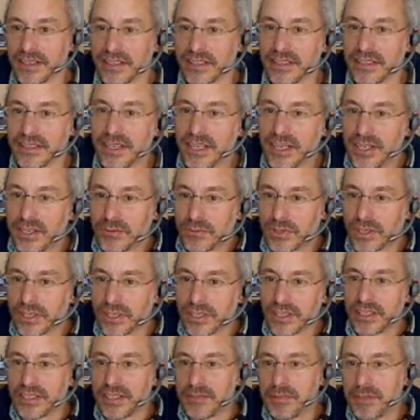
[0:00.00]
And
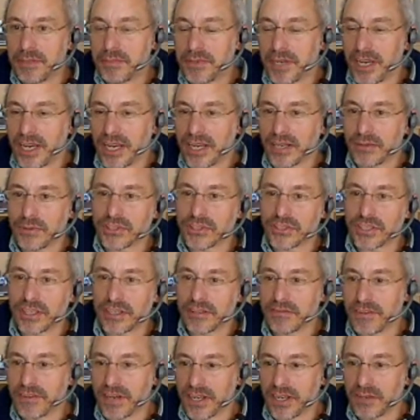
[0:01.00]
really, in the BPAC, we're trying
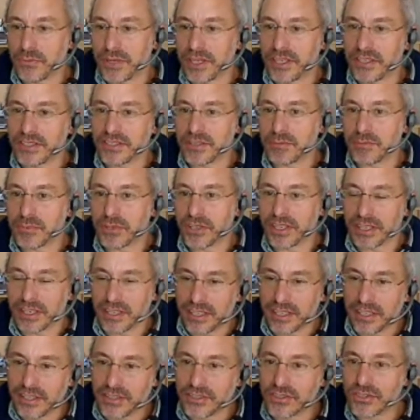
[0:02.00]
to find ways to bring it
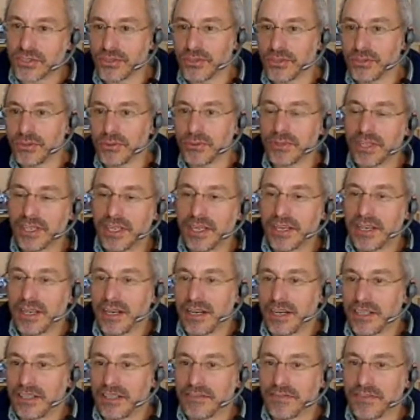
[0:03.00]
into
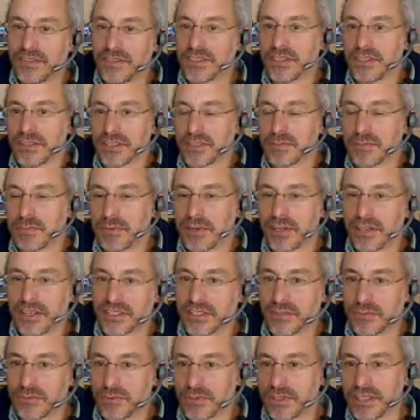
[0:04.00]
uh, the visitor
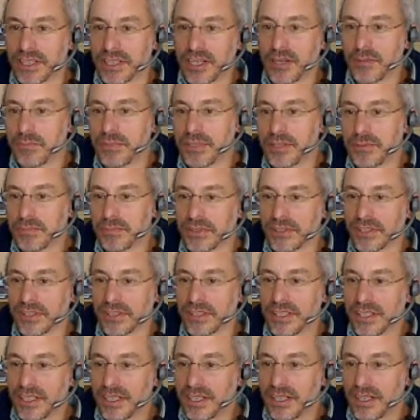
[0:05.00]
experience and really help people
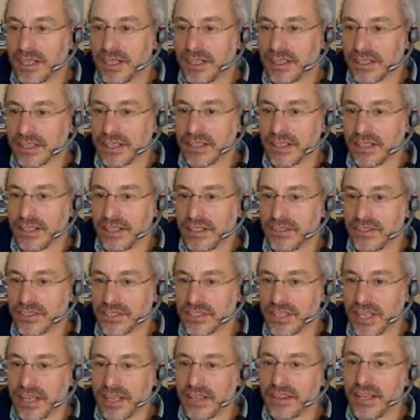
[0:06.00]
uh, kind of
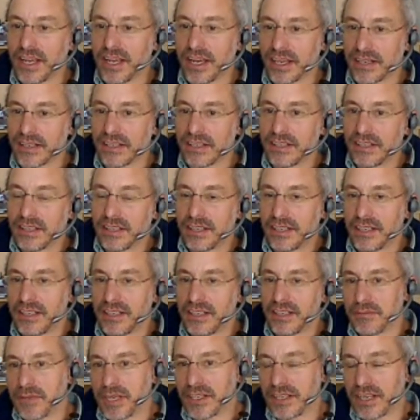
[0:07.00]
understand that
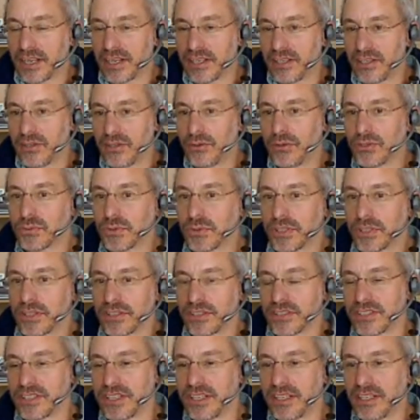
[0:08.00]
um, and kind of use what
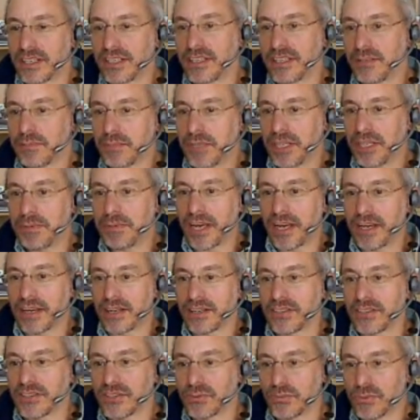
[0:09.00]
they're seeing in the
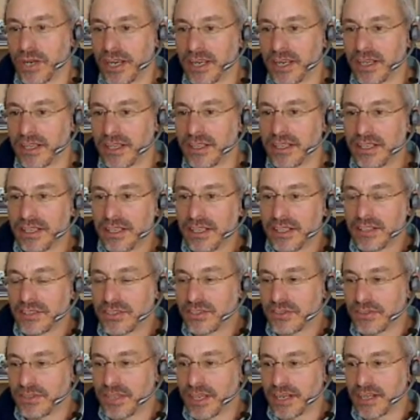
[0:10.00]
BPAC as a way
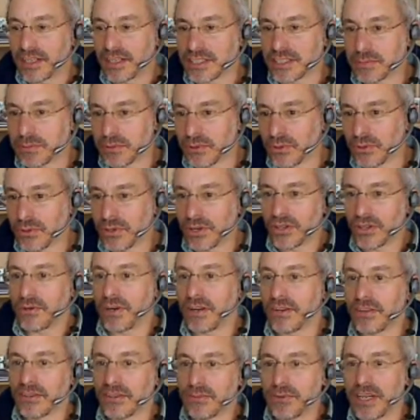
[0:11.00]
to then explore
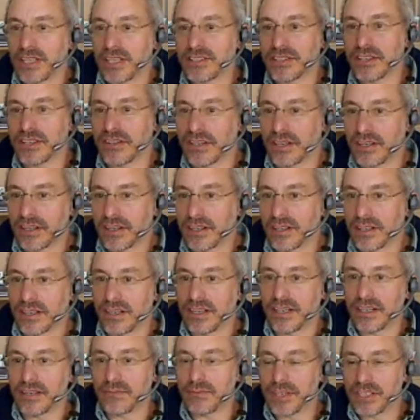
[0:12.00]
throughout the rest of their
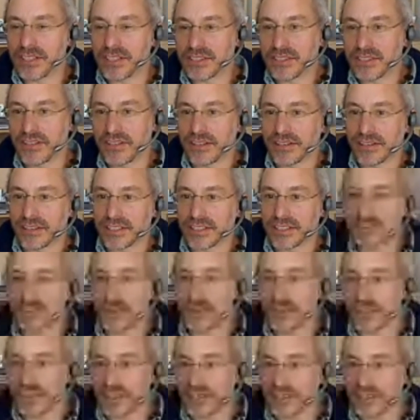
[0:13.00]
uh, rest of their
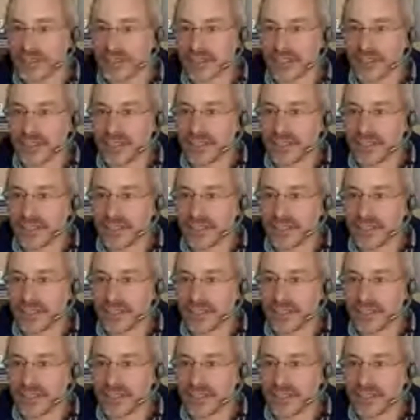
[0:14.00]
experience.